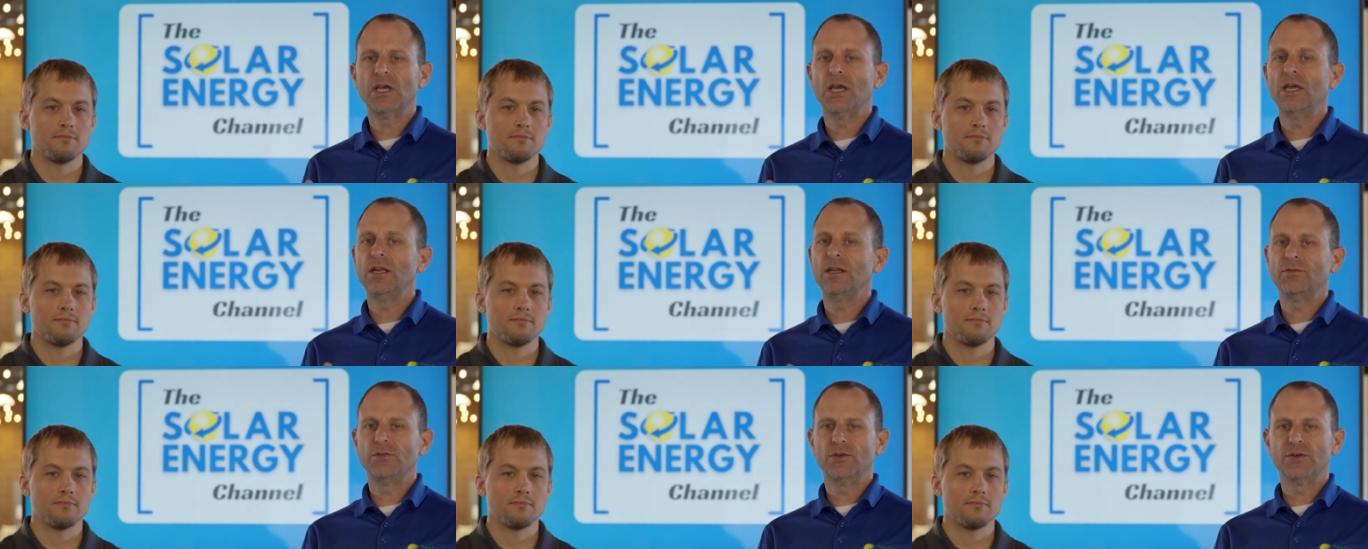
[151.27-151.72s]

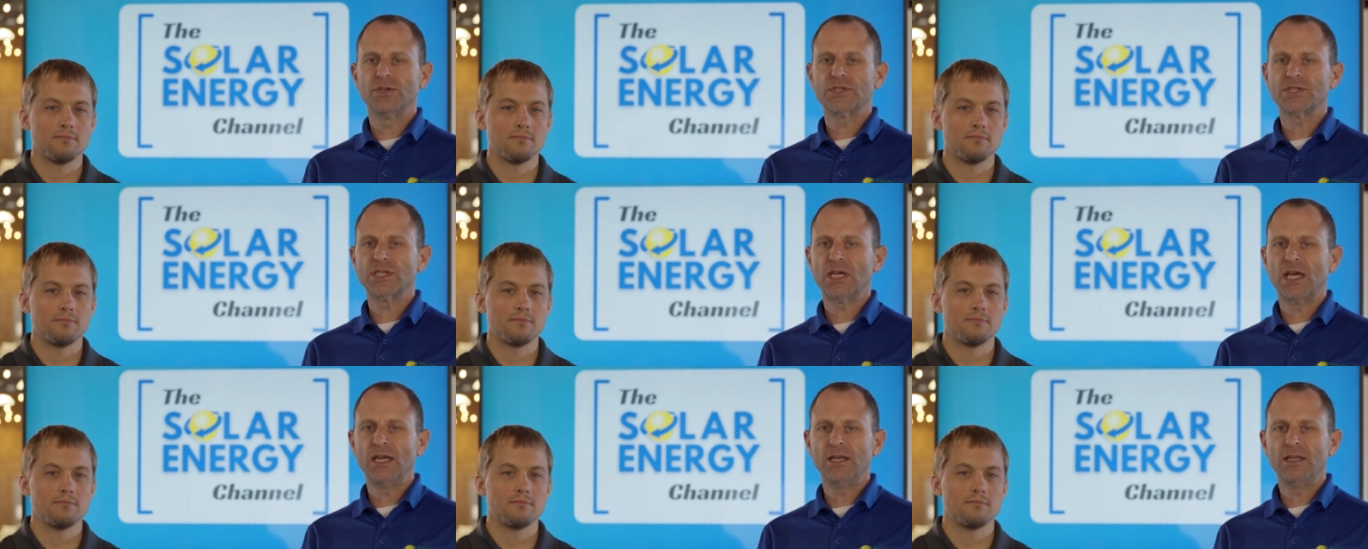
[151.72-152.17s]
Speaker 1: And if you're
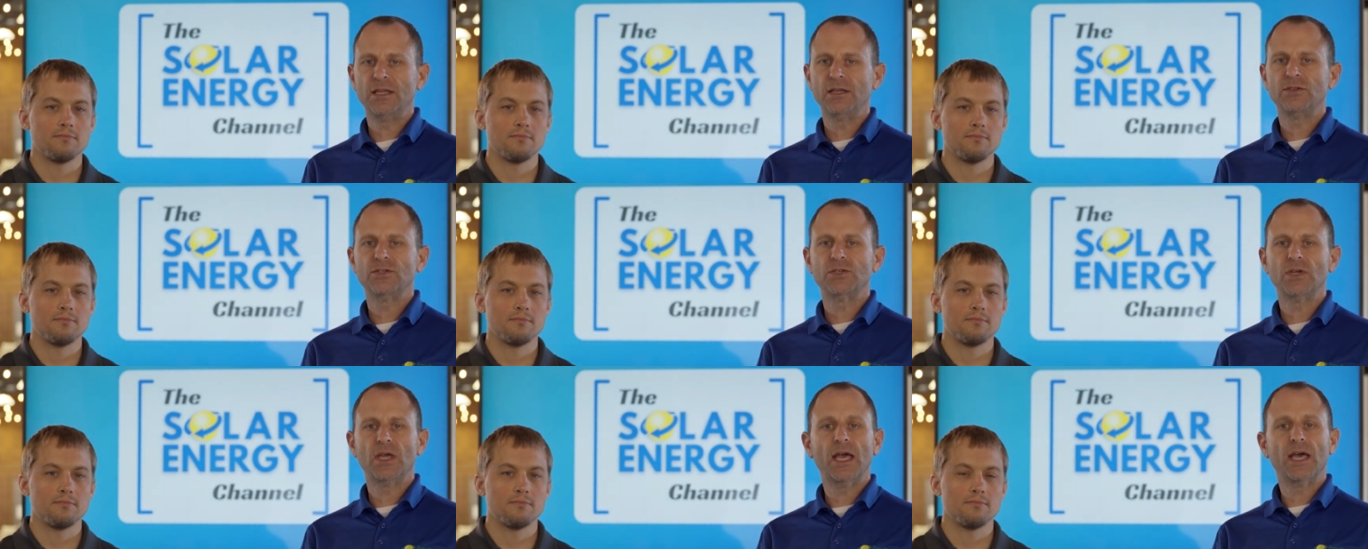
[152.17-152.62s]
deciding
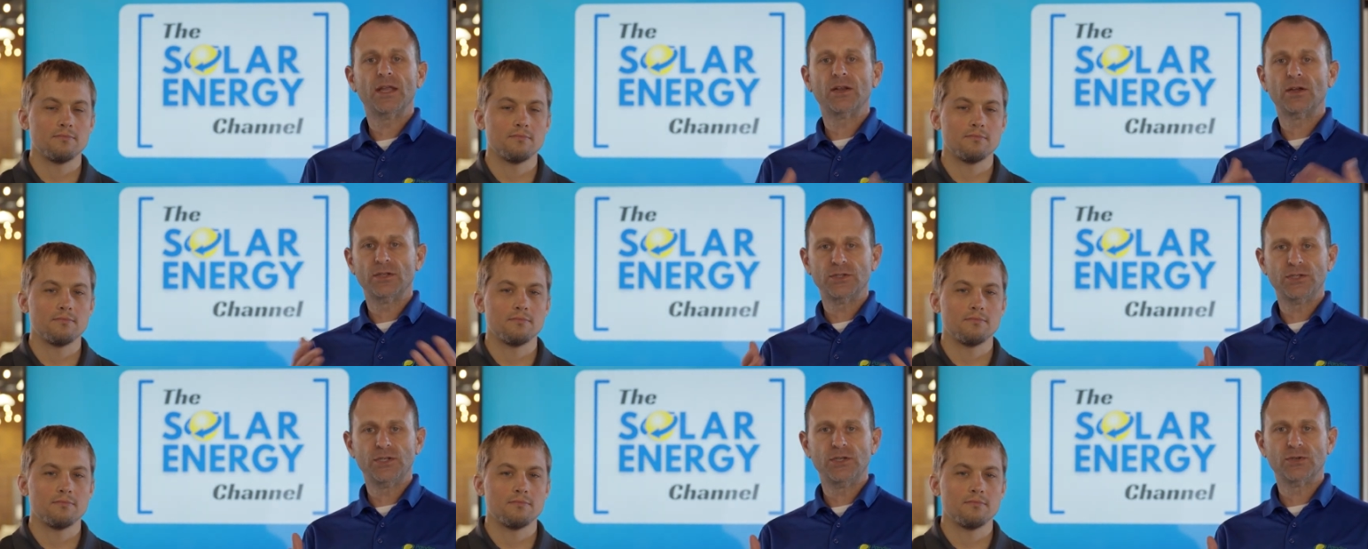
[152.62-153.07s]
to add
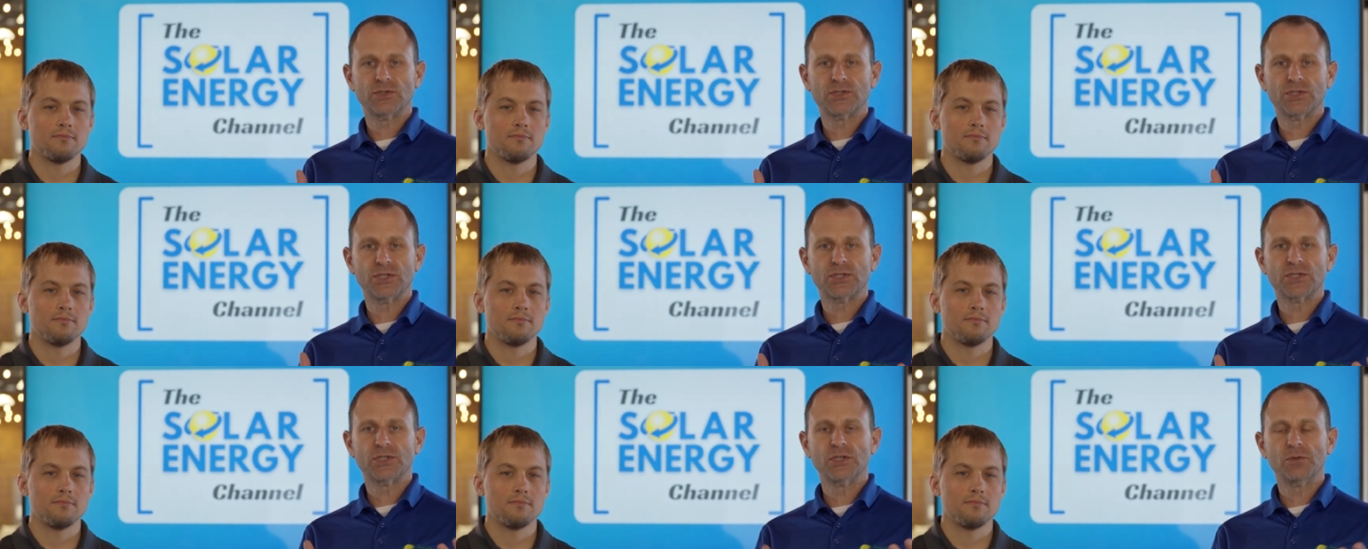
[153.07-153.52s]
on to your
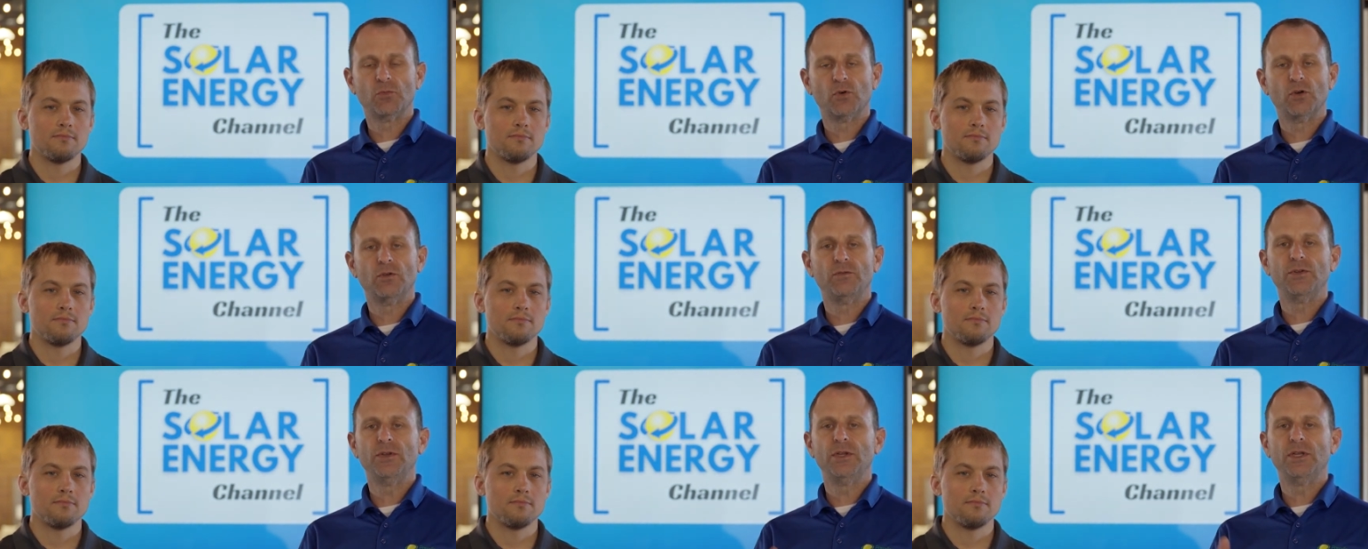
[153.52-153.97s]
system or
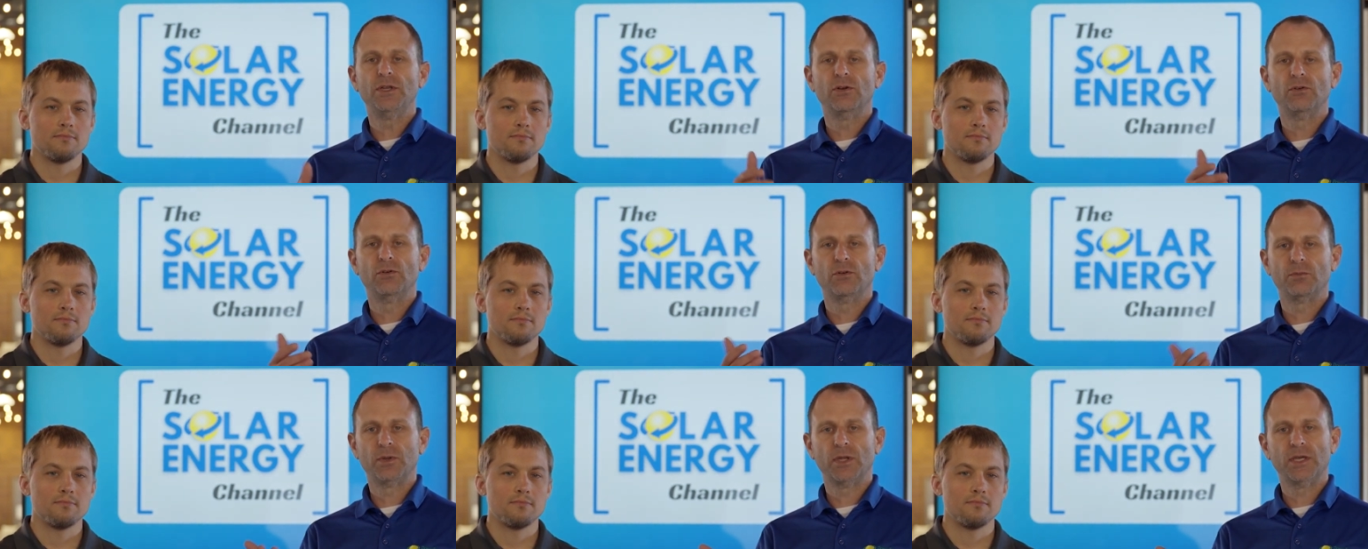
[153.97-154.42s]
if you need to
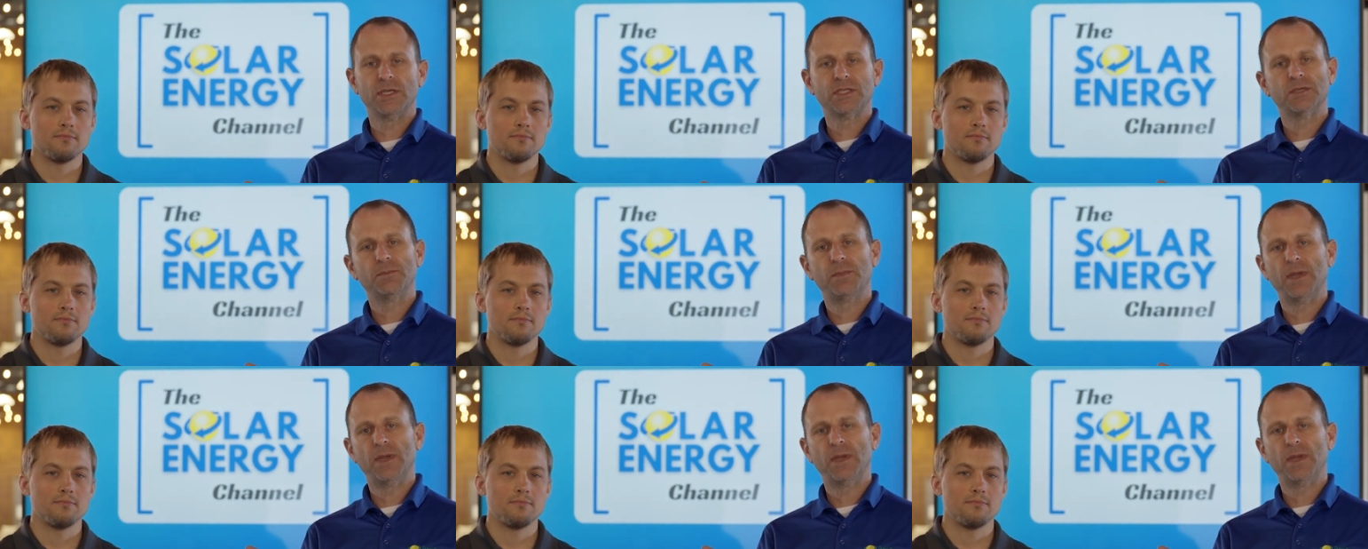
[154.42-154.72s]
replace a